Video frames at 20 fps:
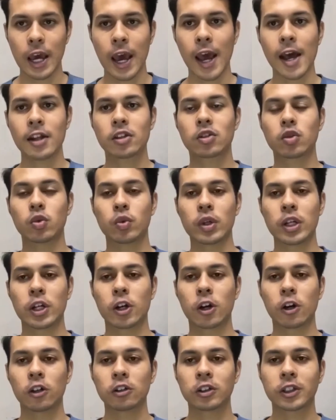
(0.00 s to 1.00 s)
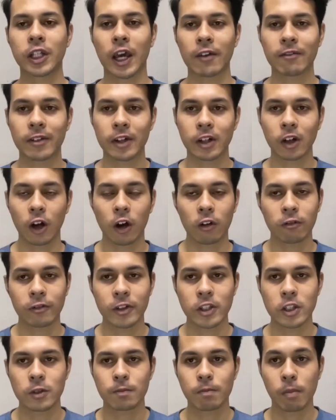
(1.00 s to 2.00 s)
had to recall 7 of
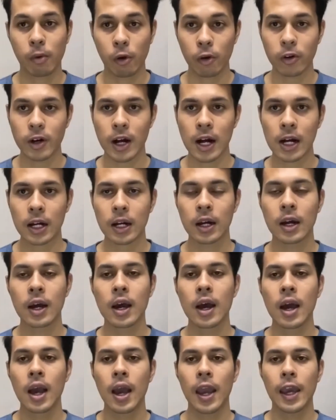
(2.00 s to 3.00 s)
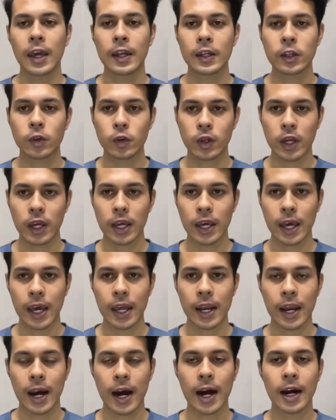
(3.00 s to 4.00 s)
its products in UK
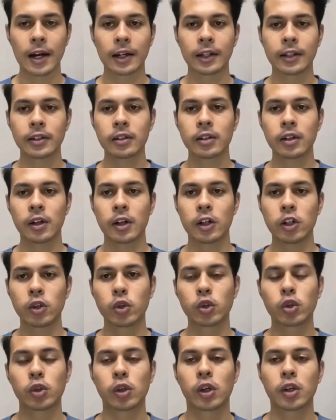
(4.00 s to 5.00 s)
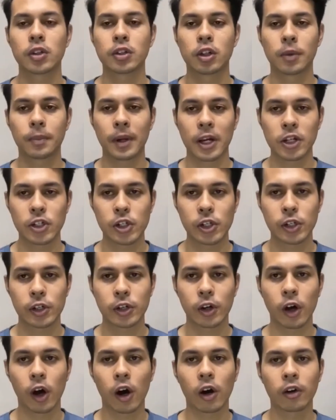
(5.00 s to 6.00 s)
and Ireland due to contamination
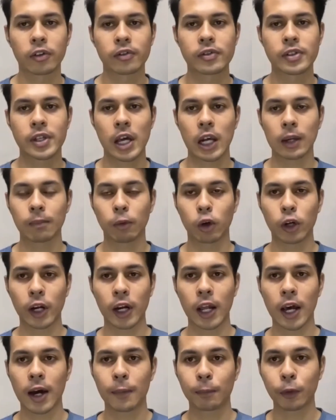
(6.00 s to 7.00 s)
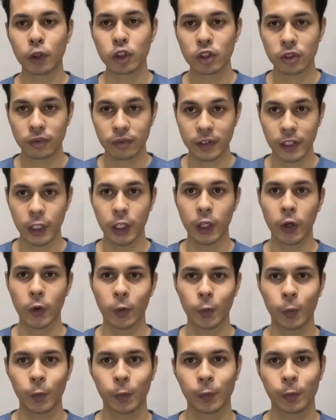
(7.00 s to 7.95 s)
of Salmonella Montevideo.